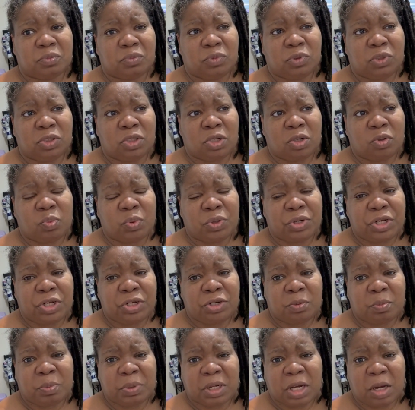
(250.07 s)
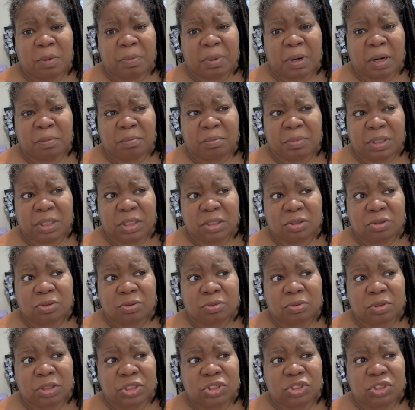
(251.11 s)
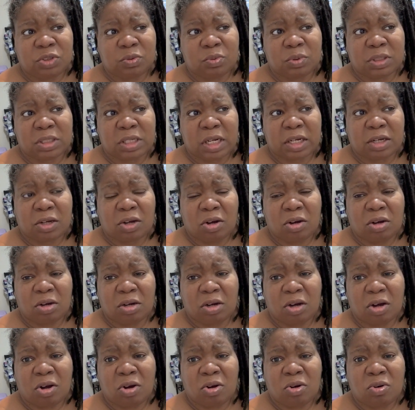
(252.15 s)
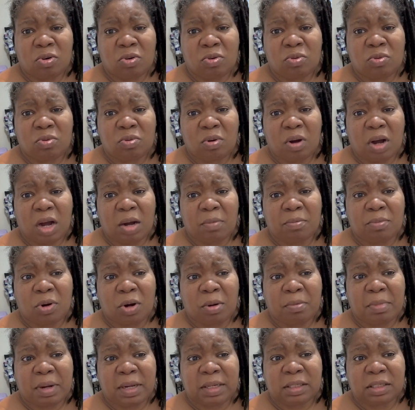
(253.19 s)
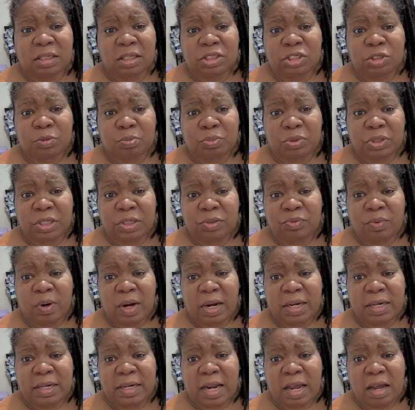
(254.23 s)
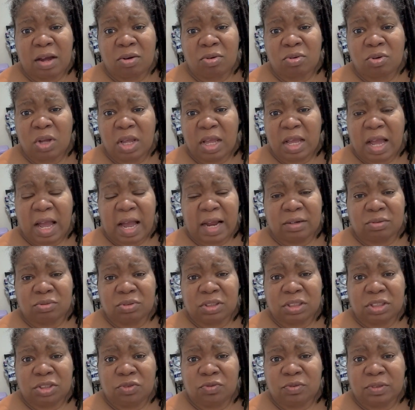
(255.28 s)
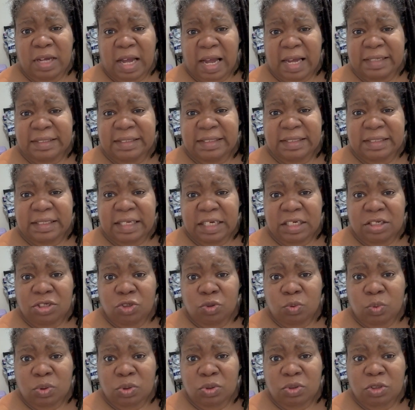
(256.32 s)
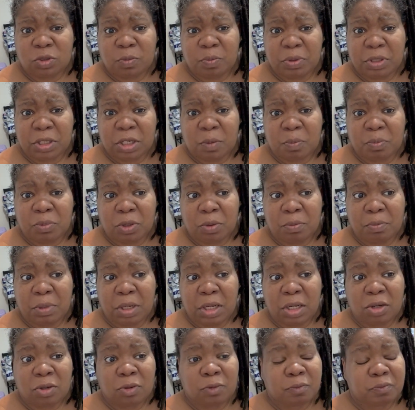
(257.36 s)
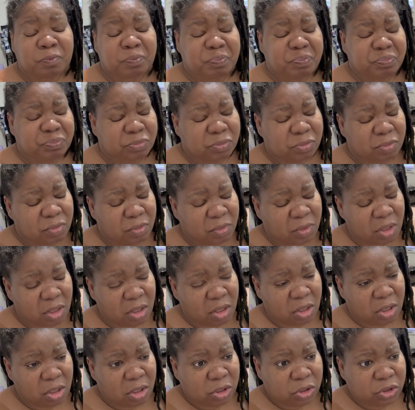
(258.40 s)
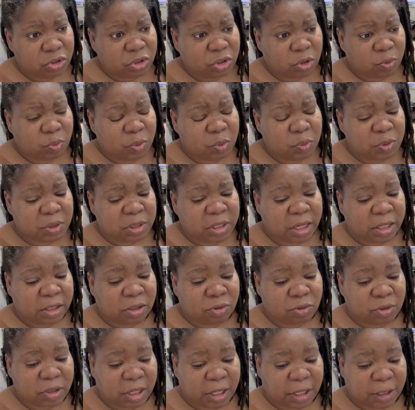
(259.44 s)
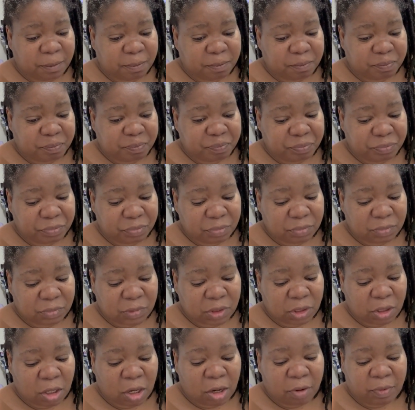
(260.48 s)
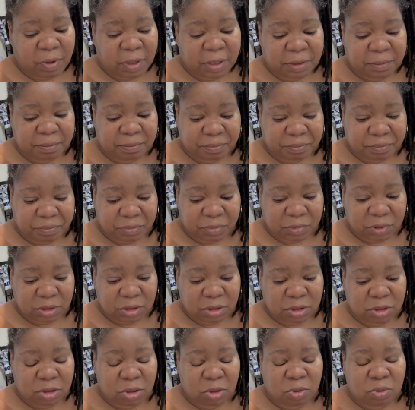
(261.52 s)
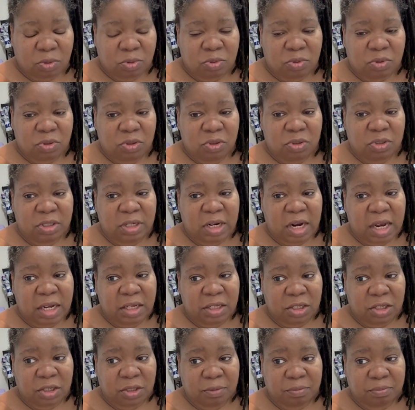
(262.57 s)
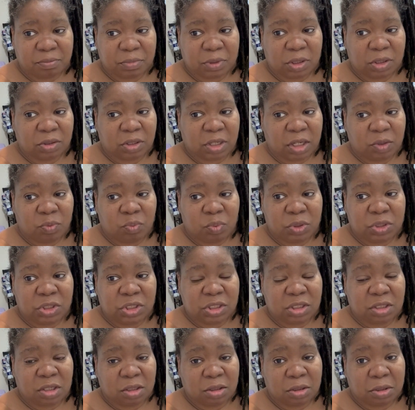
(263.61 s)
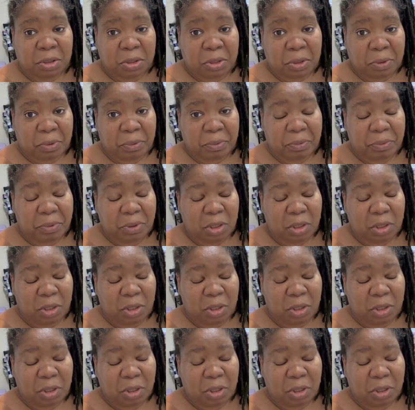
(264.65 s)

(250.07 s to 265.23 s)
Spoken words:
You know, we're here to pick up our mail. And she was like, oh, I'm on my lunch break right now. I don't see you guys scheduled to pick up your mail. So we was like, okay, all right. So you're not here. Okay, we're just gonna go.